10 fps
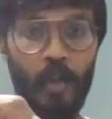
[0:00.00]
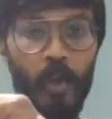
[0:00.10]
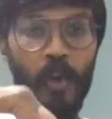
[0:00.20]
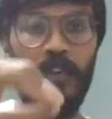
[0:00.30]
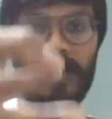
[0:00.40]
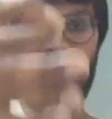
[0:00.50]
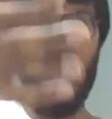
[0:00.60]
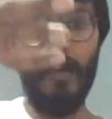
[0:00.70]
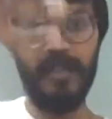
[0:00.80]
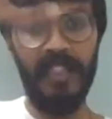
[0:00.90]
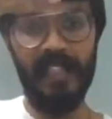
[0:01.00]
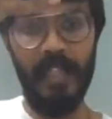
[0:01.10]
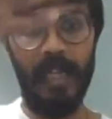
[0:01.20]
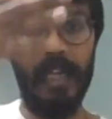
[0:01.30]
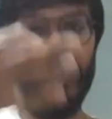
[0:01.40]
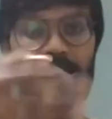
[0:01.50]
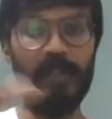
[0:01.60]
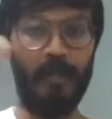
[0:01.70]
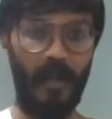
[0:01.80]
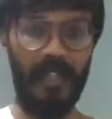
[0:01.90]
go for the adoption at the
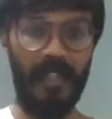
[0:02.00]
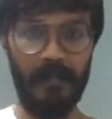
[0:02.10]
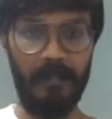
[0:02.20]
earliest point.